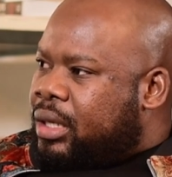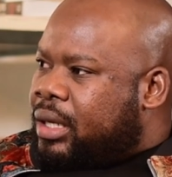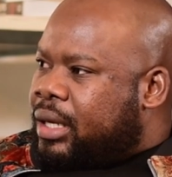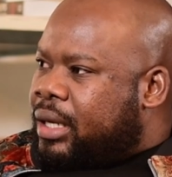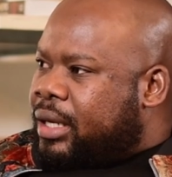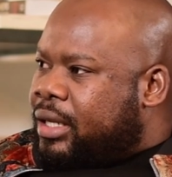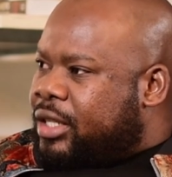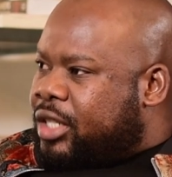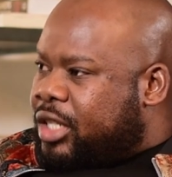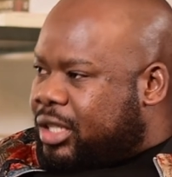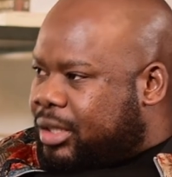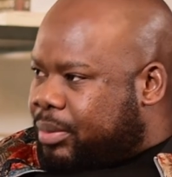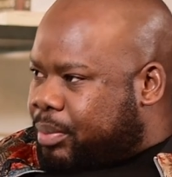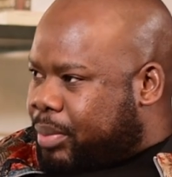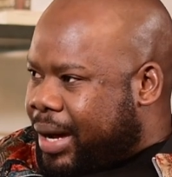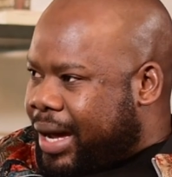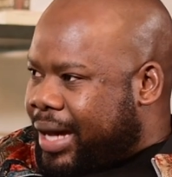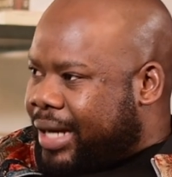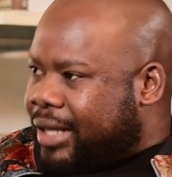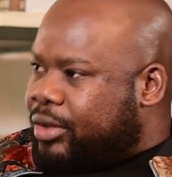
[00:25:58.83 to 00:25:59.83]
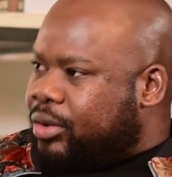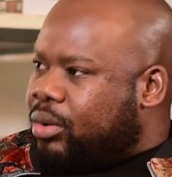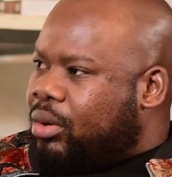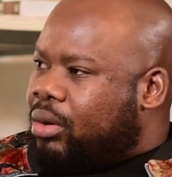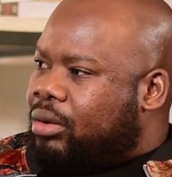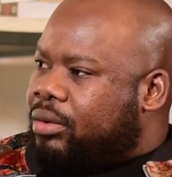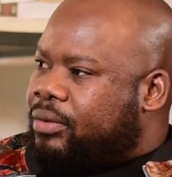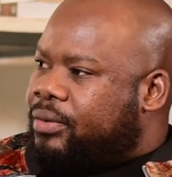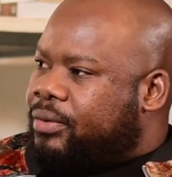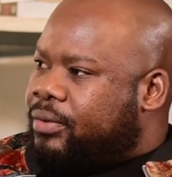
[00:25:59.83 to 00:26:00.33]
Uh, she's part
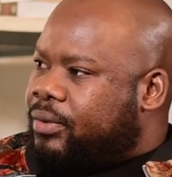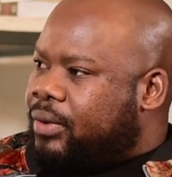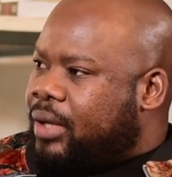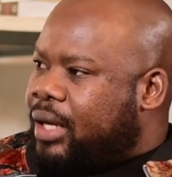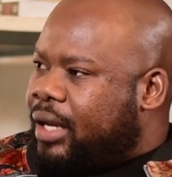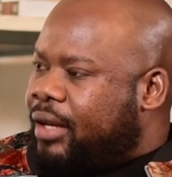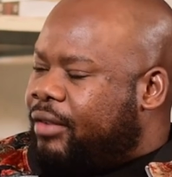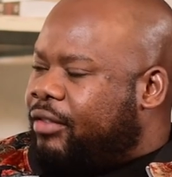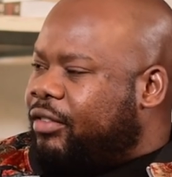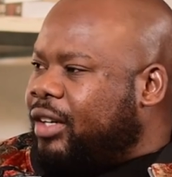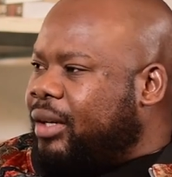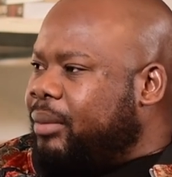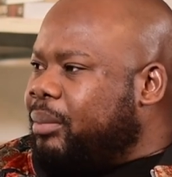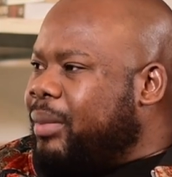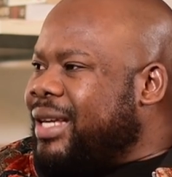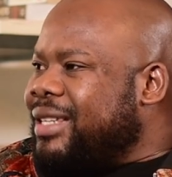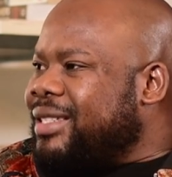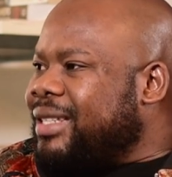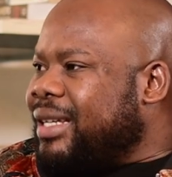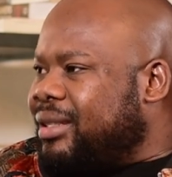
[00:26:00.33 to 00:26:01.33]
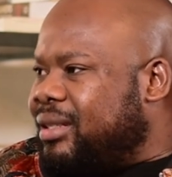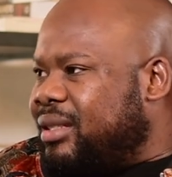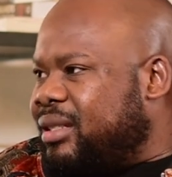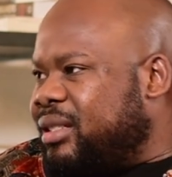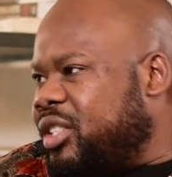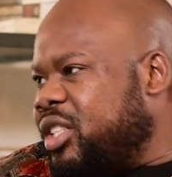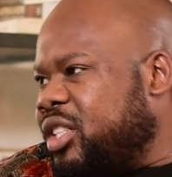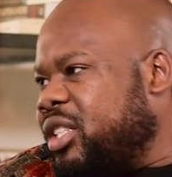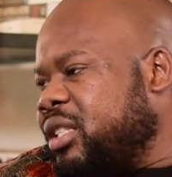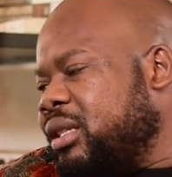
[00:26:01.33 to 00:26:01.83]
of every major
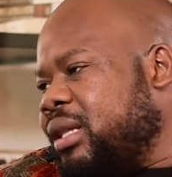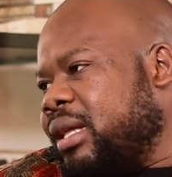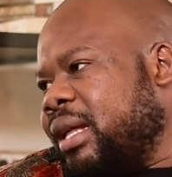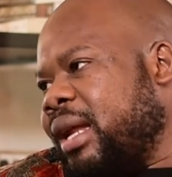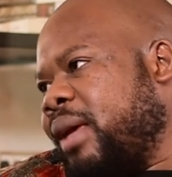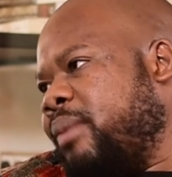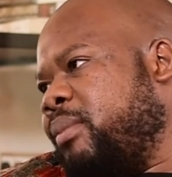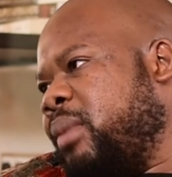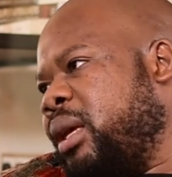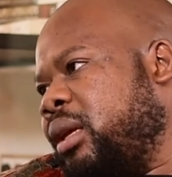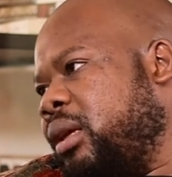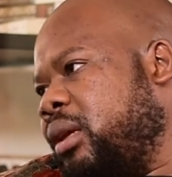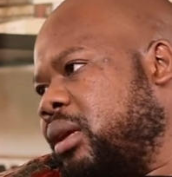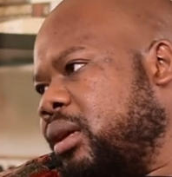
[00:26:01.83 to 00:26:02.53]
decision that I make.